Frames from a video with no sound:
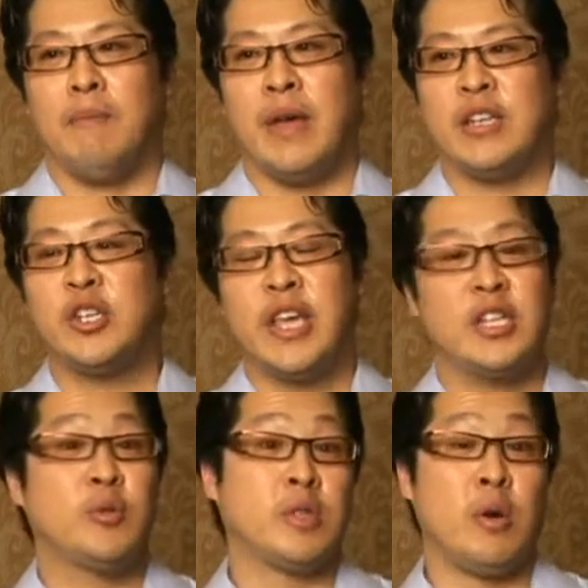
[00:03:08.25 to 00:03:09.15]

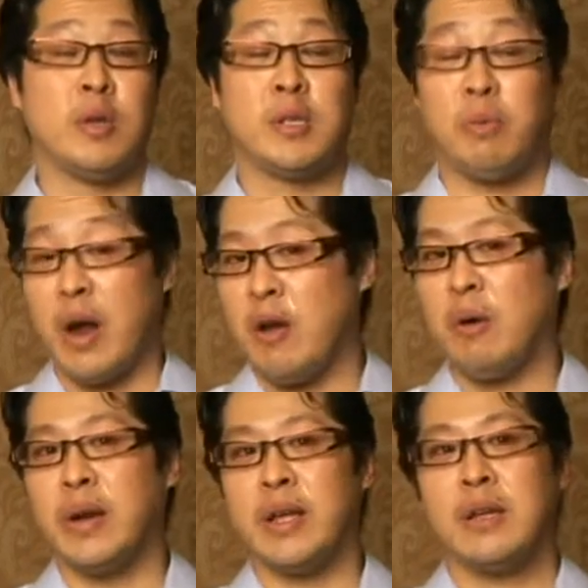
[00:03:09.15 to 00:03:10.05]
Education was always a
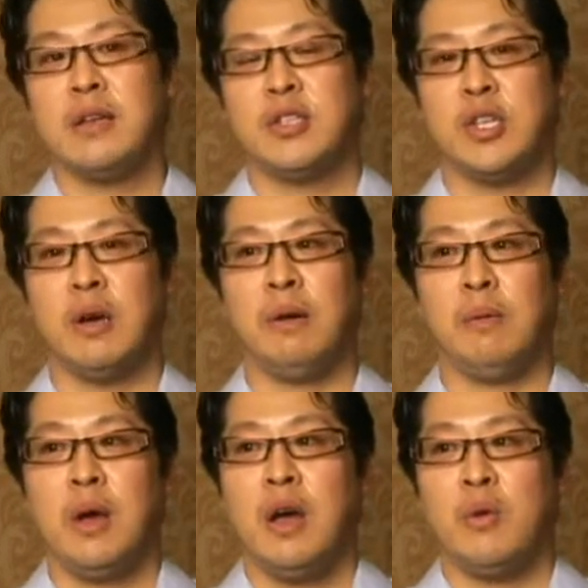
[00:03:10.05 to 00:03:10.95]
priority. So
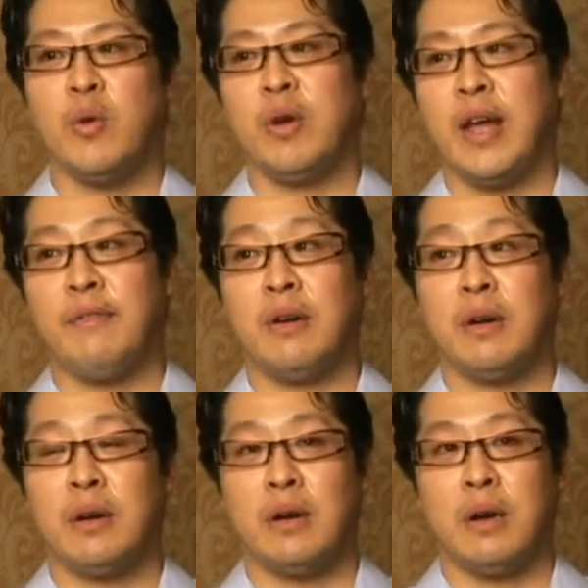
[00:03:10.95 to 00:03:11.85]
we were
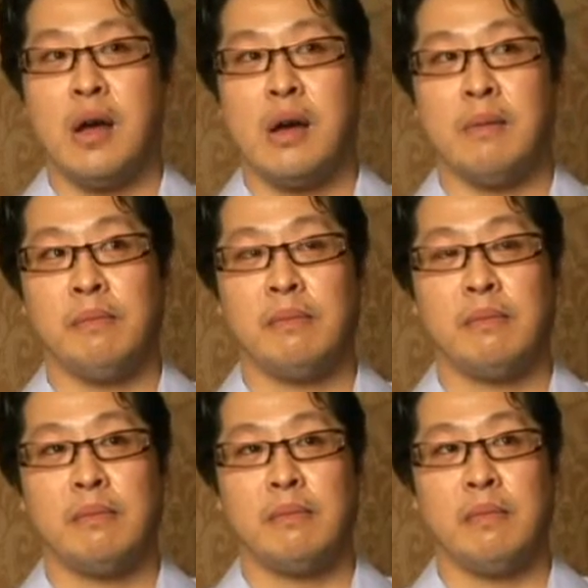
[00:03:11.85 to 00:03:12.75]
never,
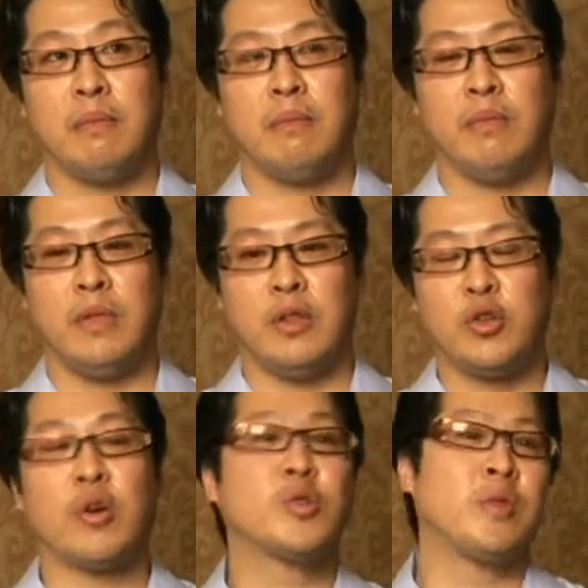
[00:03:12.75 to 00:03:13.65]

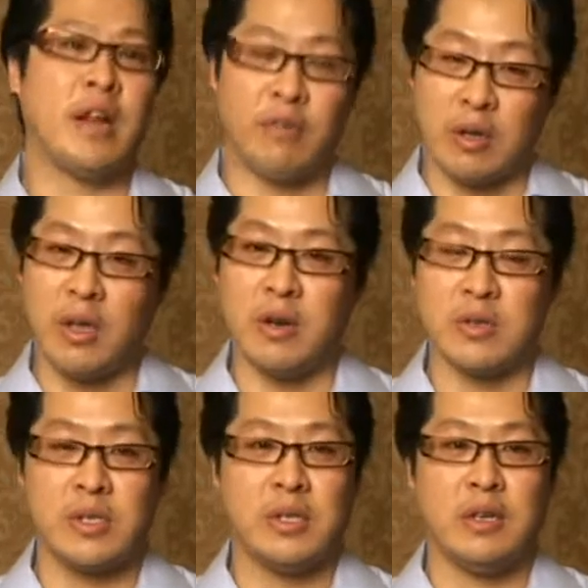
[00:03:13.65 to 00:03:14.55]
doors were never closed.
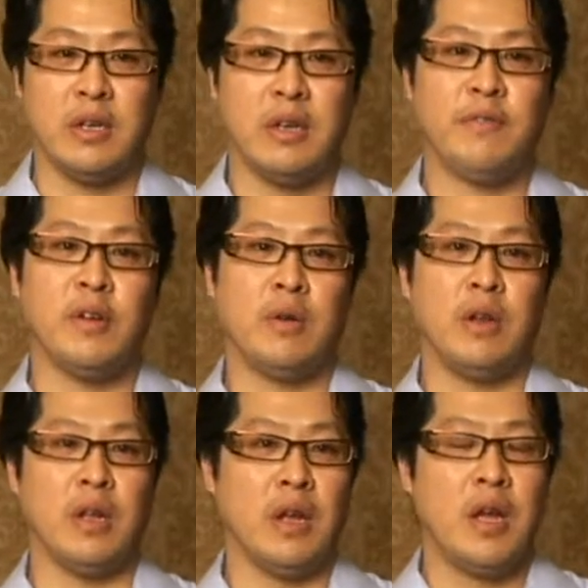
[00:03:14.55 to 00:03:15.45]

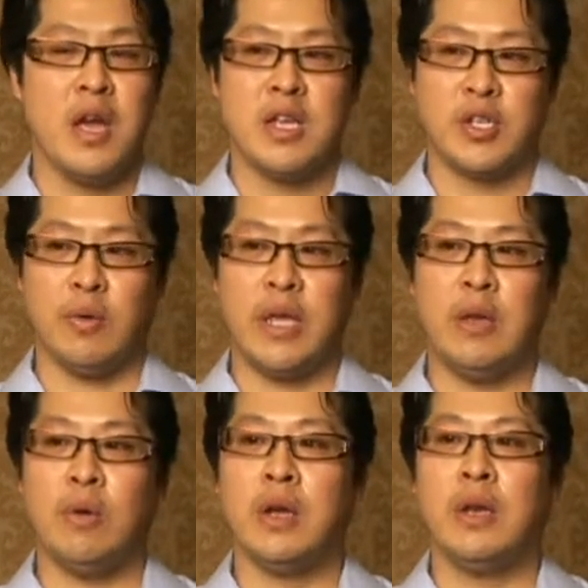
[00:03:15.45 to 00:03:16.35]
So he
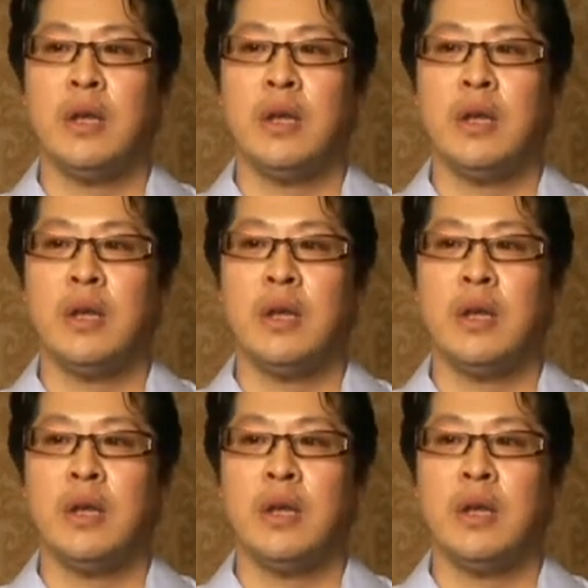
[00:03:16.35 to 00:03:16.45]
would,